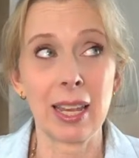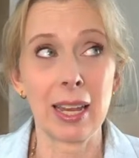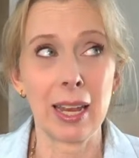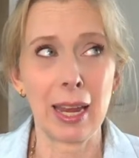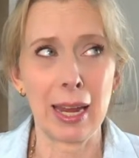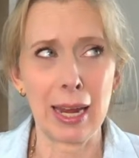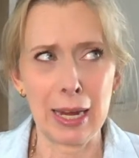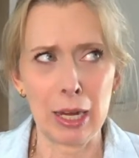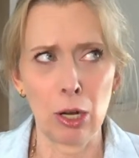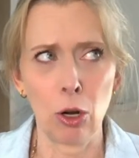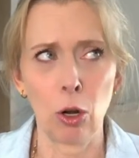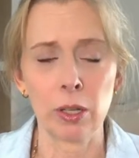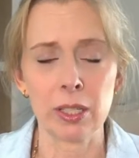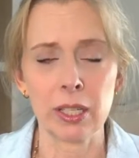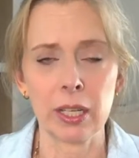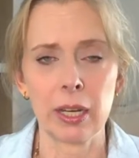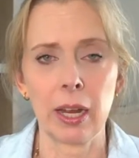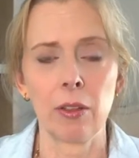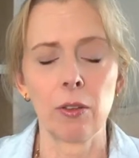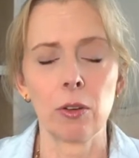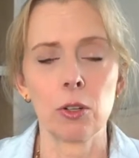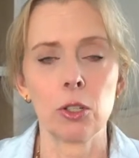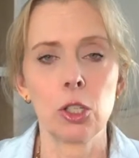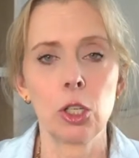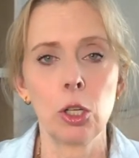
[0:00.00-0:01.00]
8
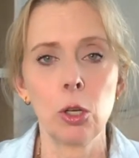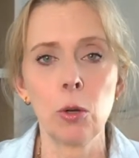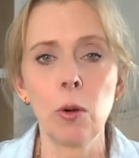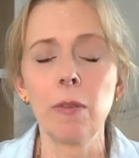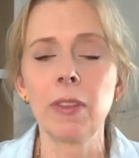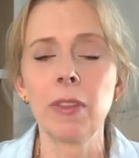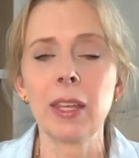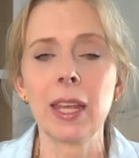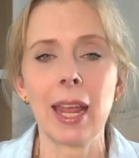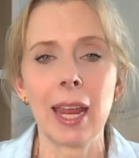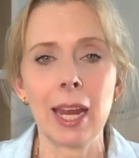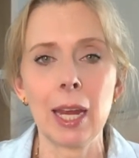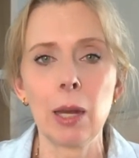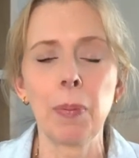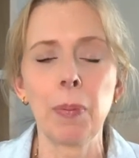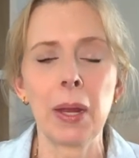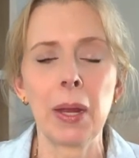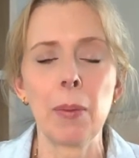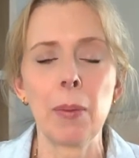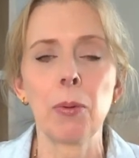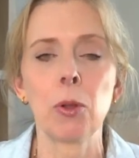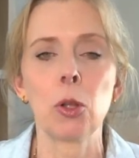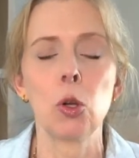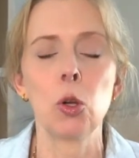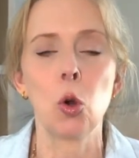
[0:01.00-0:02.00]
altogether, 2 of the 8
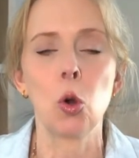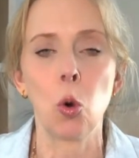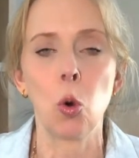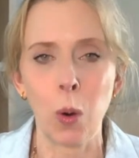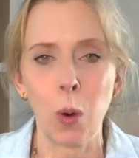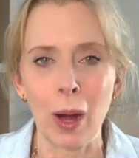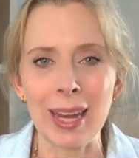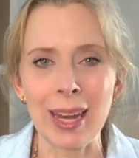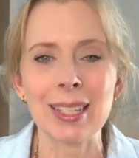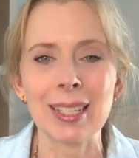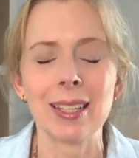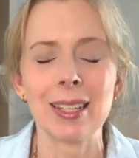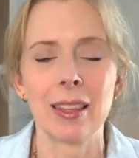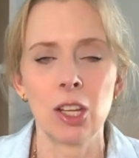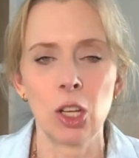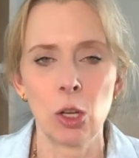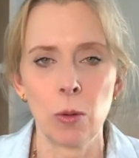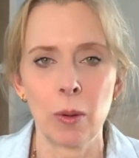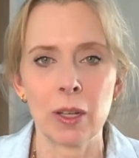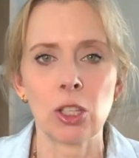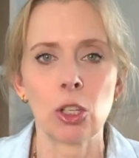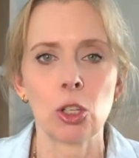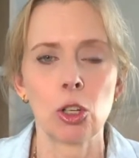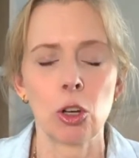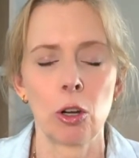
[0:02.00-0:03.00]
people who quit the
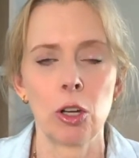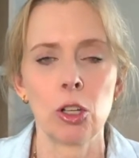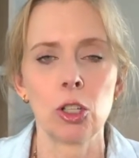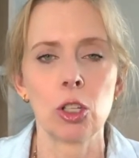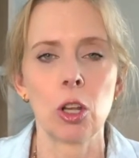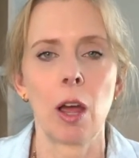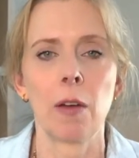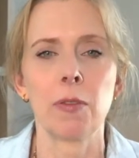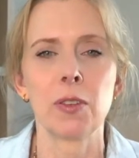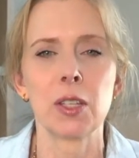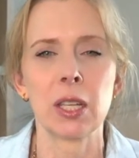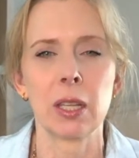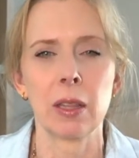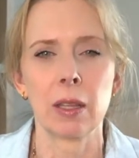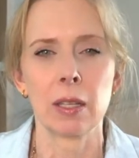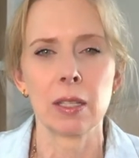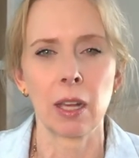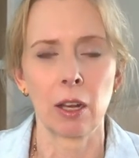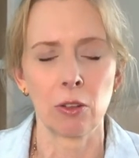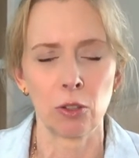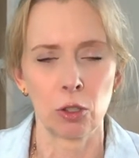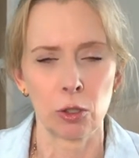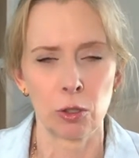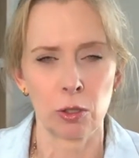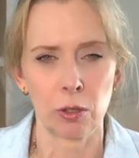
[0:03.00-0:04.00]
U.S. Attorney's Office in
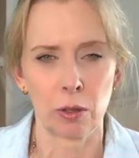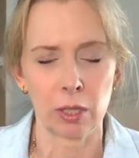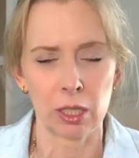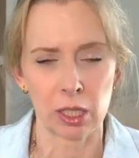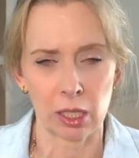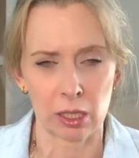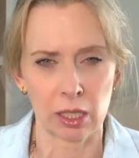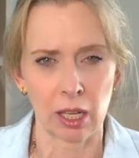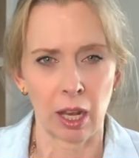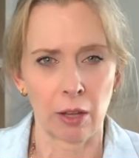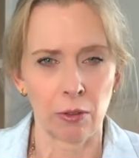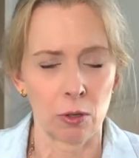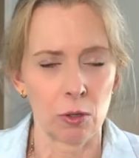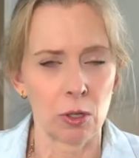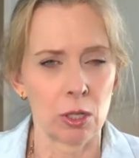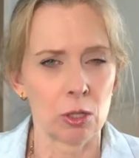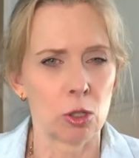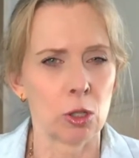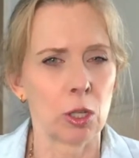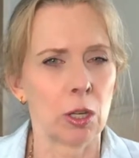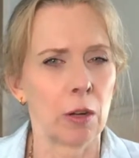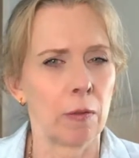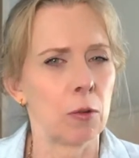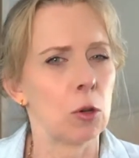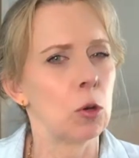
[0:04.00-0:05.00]
the Southern
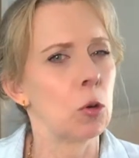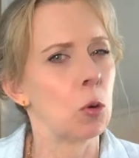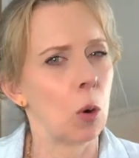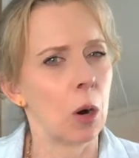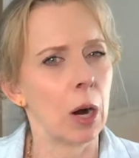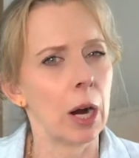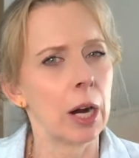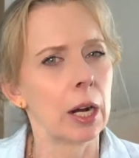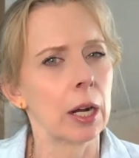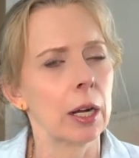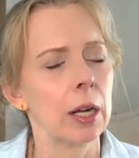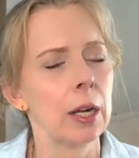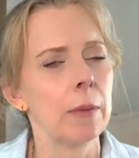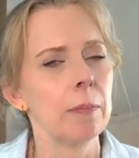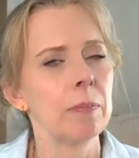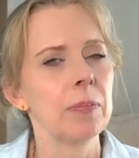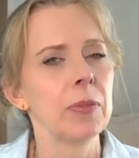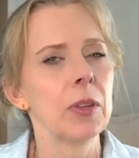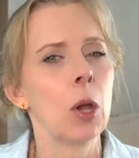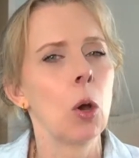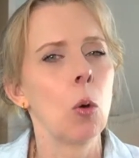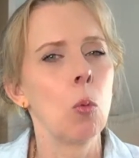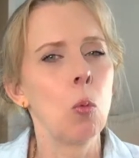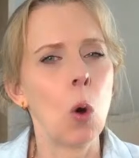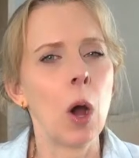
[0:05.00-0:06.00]
District of New York,
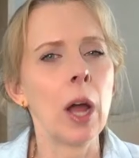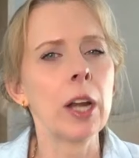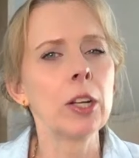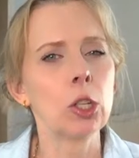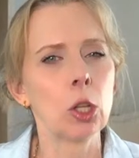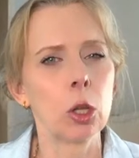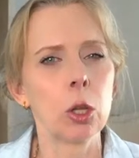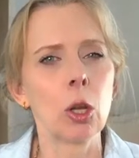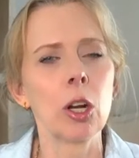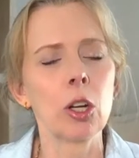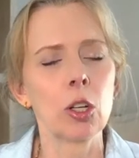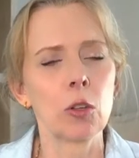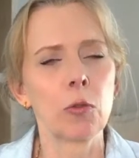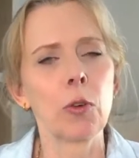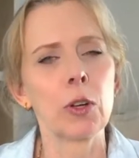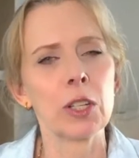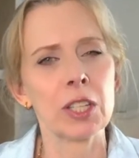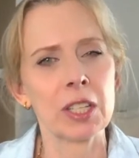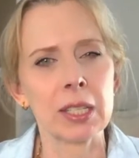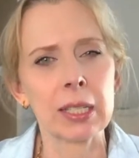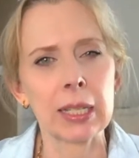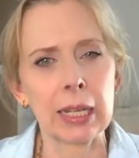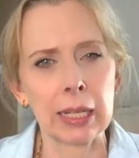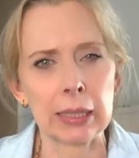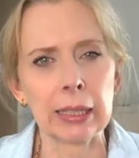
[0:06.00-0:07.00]
one clerked for
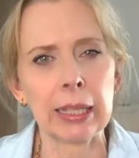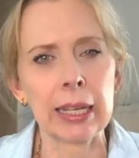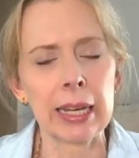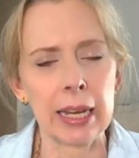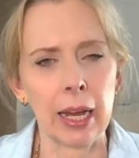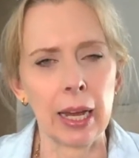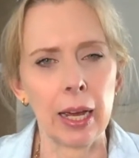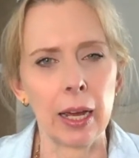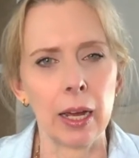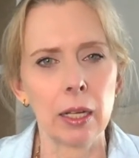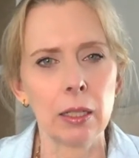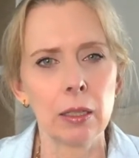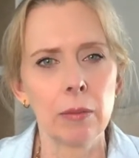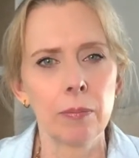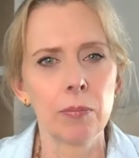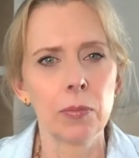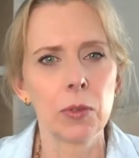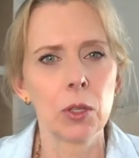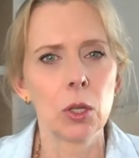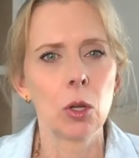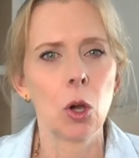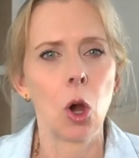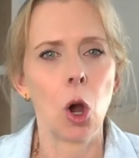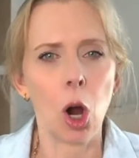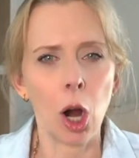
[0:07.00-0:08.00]
Scalia,
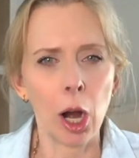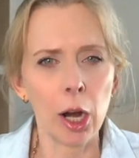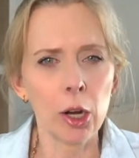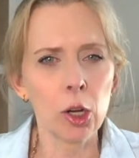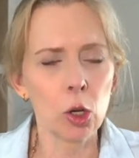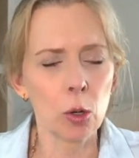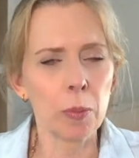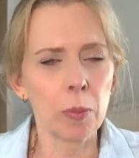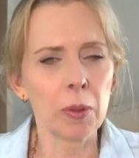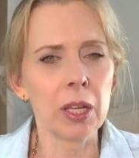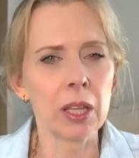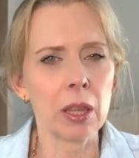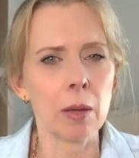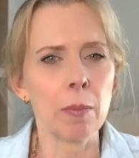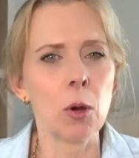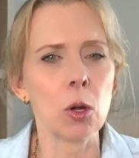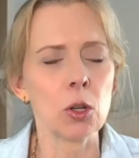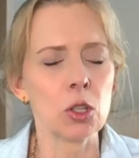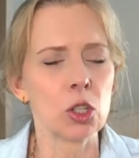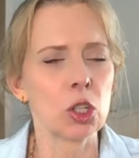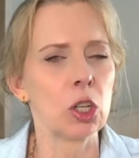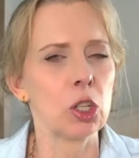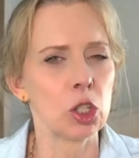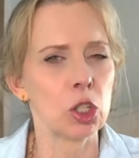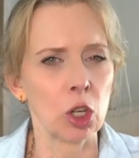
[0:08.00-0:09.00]
arguably the
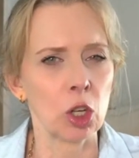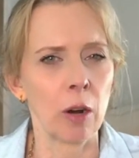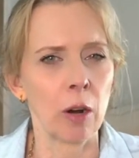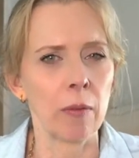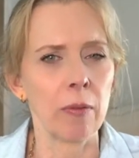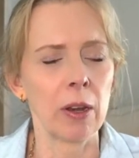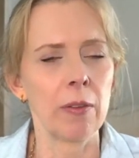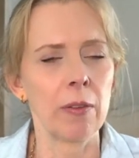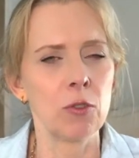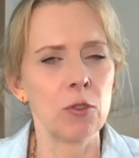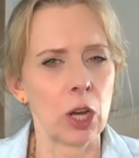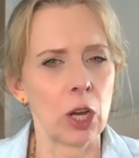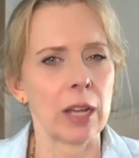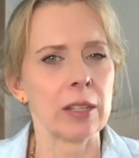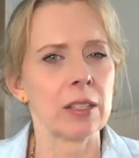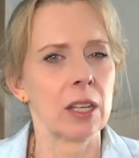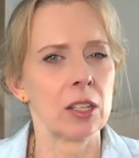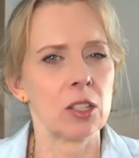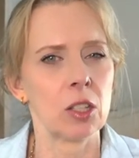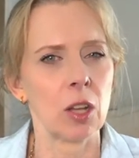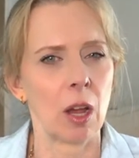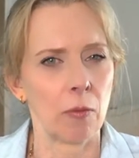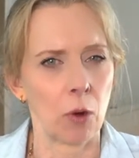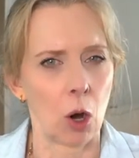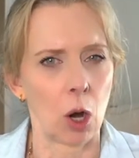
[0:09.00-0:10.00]
most conservative
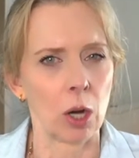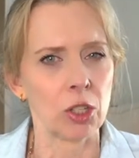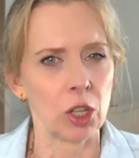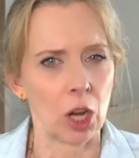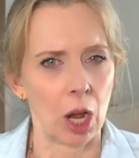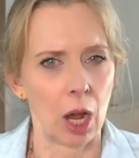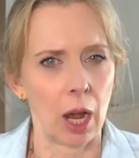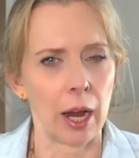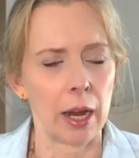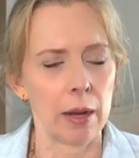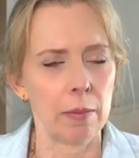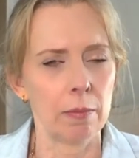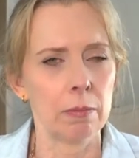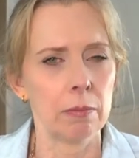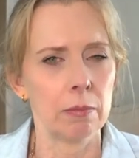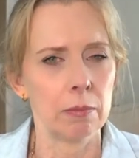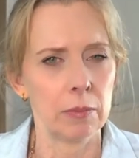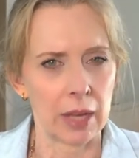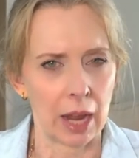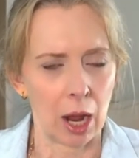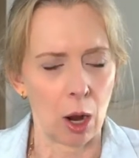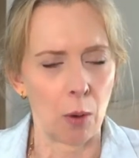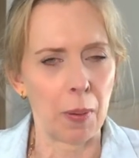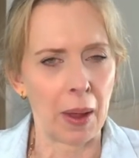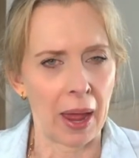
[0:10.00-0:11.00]
justice of our time,
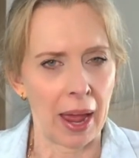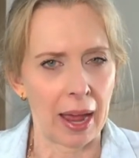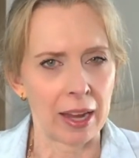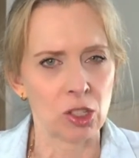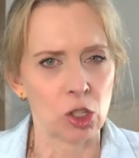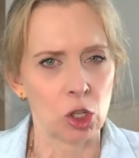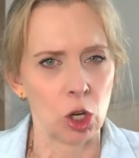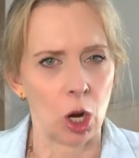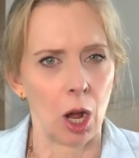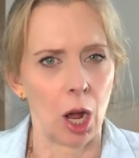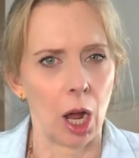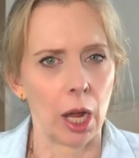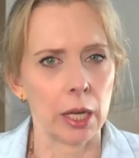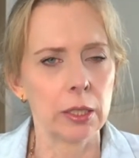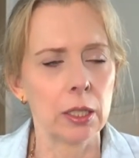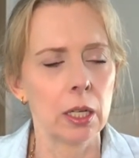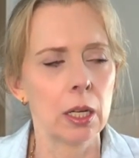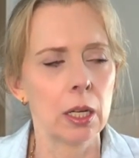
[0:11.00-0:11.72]
now passed on,